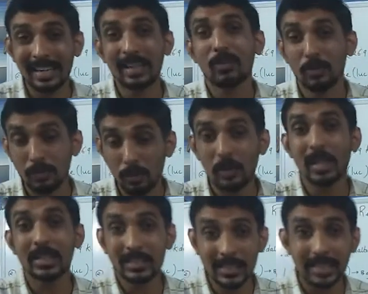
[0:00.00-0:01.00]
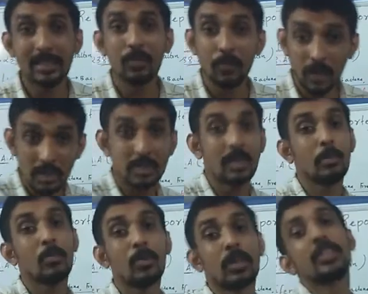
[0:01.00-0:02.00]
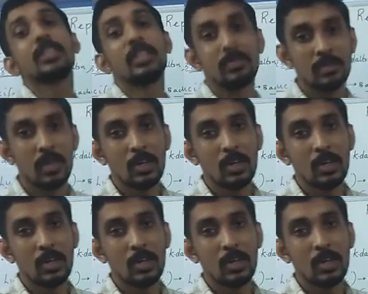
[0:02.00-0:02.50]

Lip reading: or foreign gene with this reporter gene.